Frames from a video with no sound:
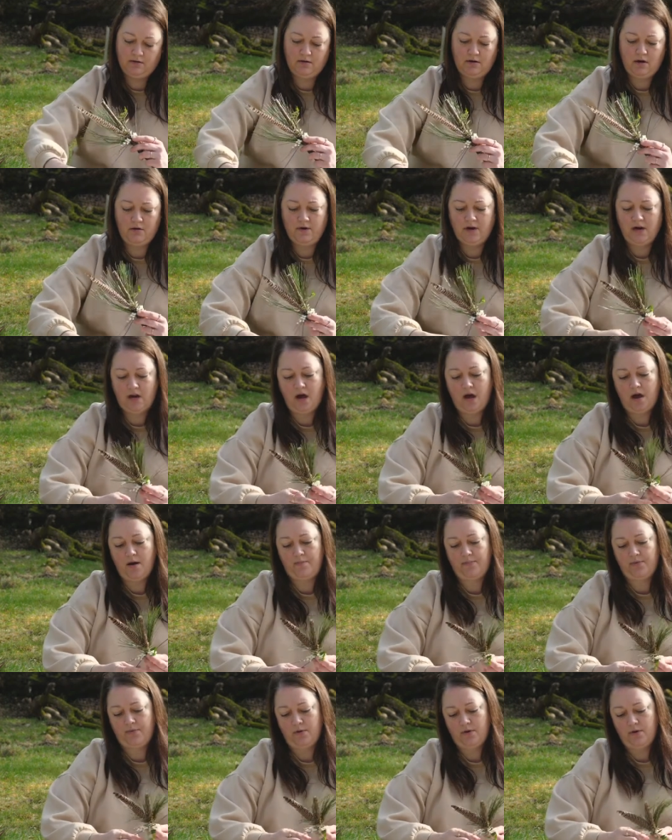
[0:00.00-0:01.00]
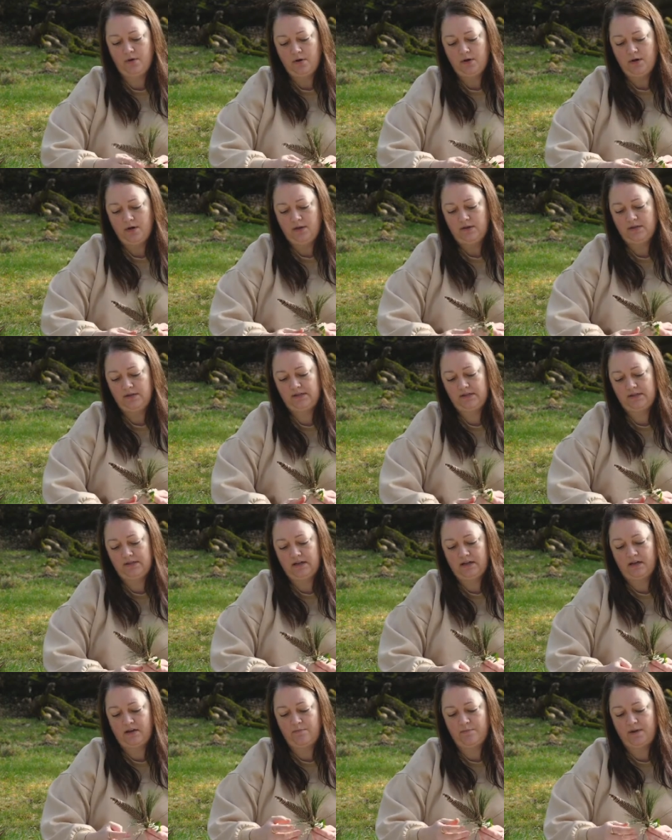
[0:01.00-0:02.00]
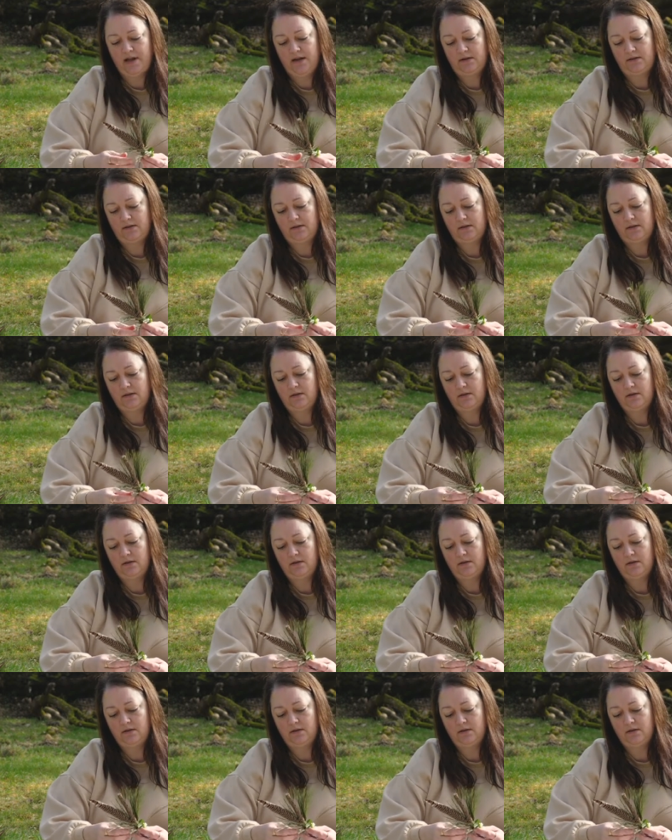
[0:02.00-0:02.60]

going up the stick a bit,